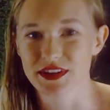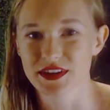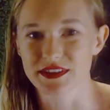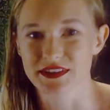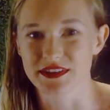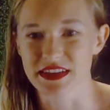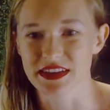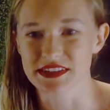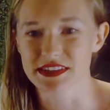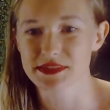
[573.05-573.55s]

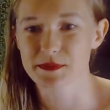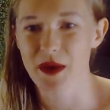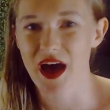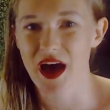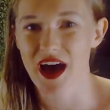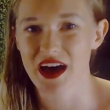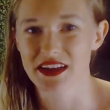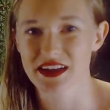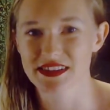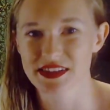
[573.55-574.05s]
these
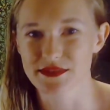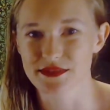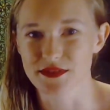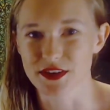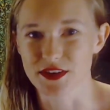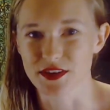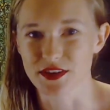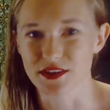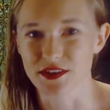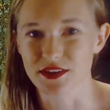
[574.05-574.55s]
parts of
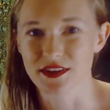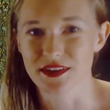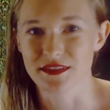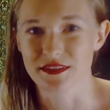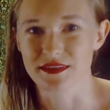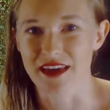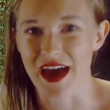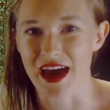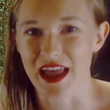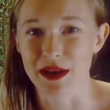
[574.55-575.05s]
you
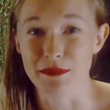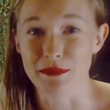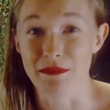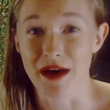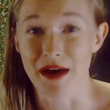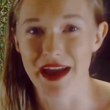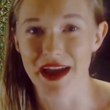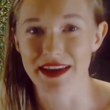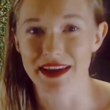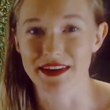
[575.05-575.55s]
that
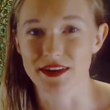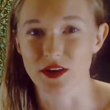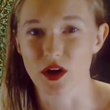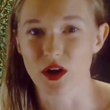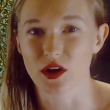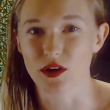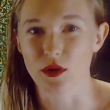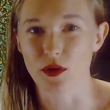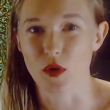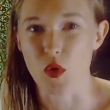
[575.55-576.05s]
might
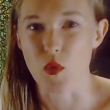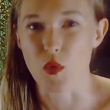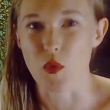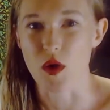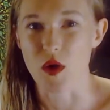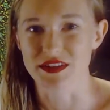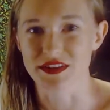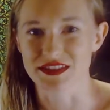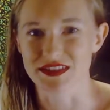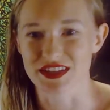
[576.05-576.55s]
not
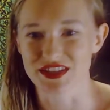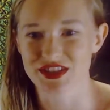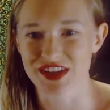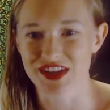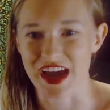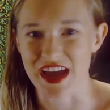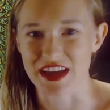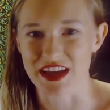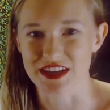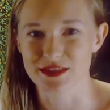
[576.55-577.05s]
want to
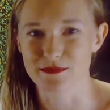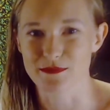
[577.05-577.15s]
change,